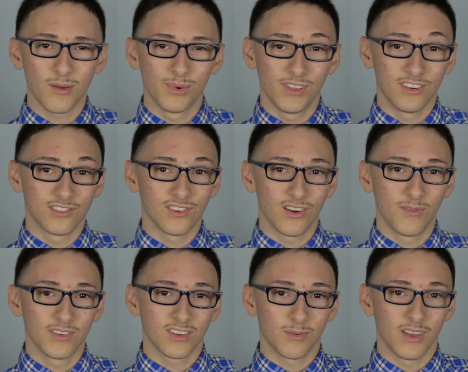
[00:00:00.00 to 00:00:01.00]
completely sure if
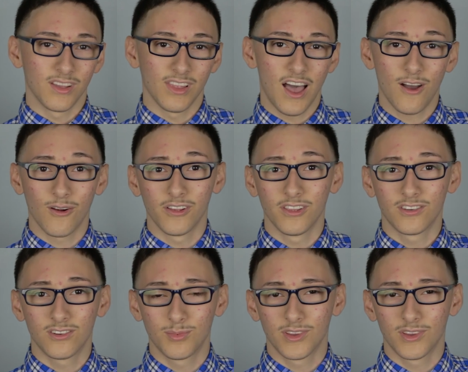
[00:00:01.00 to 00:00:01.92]
it's gonna be a lot or a little,